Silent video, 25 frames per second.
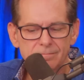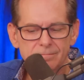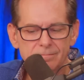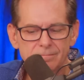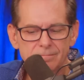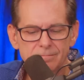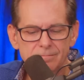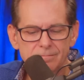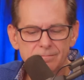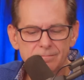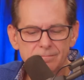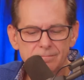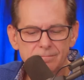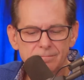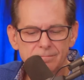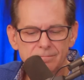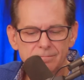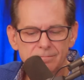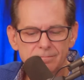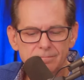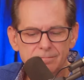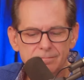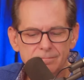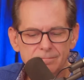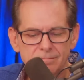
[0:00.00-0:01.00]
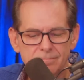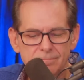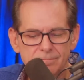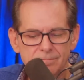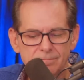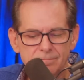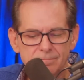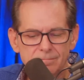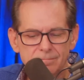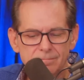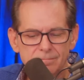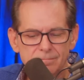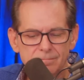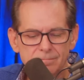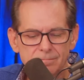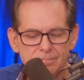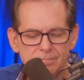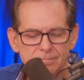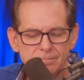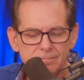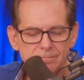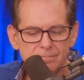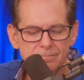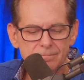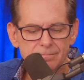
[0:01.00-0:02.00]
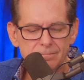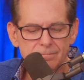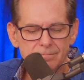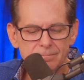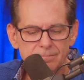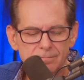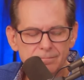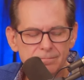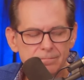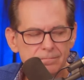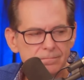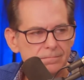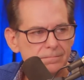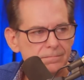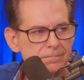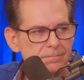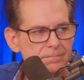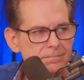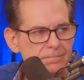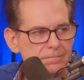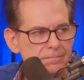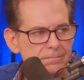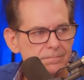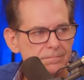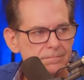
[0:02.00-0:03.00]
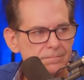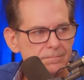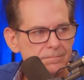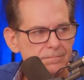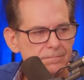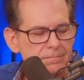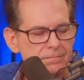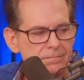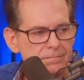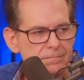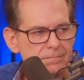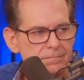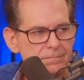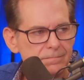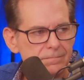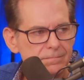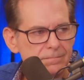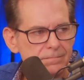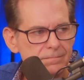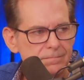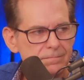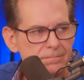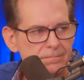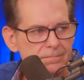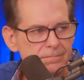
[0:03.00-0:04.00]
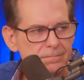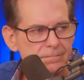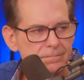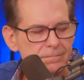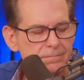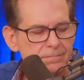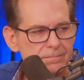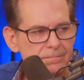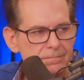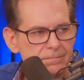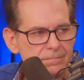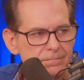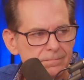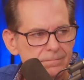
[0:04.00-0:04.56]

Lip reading: (not speaking)